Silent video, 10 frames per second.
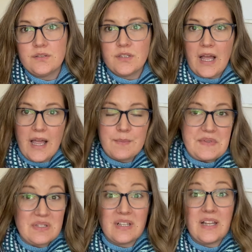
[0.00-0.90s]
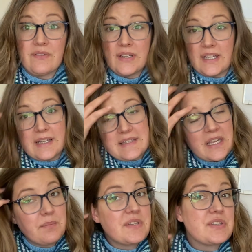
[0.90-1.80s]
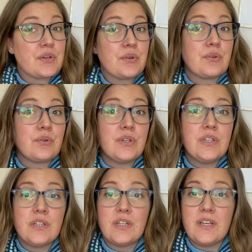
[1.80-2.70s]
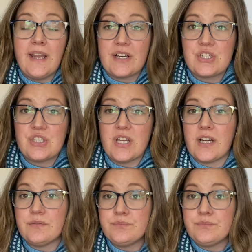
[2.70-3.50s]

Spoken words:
I absolutely love it. It's going to be so good next year